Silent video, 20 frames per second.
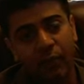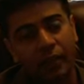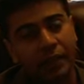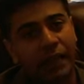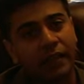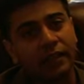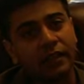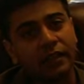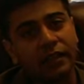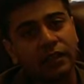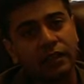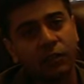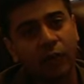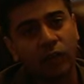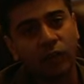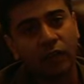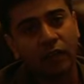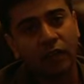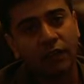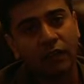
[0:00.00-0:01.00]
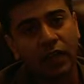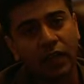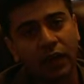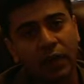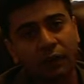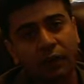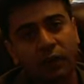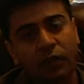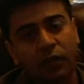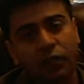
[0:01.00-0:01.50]
But at this point in
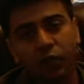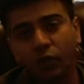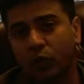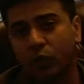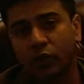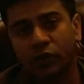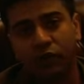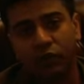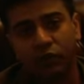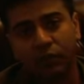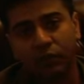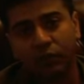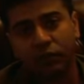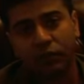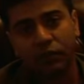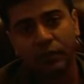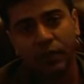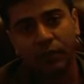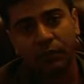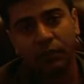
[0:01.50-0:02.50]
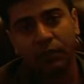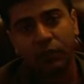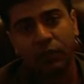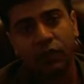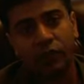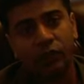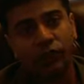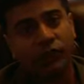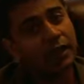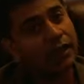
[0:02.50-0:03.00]
time, you don't want to lose your temper
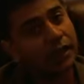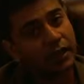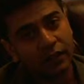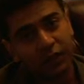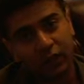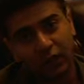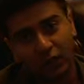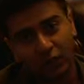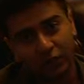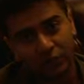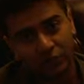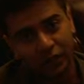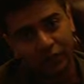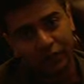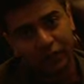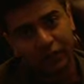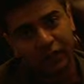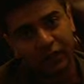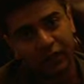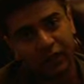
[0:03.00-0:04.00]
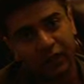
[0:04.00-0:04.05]
or even hit the officer,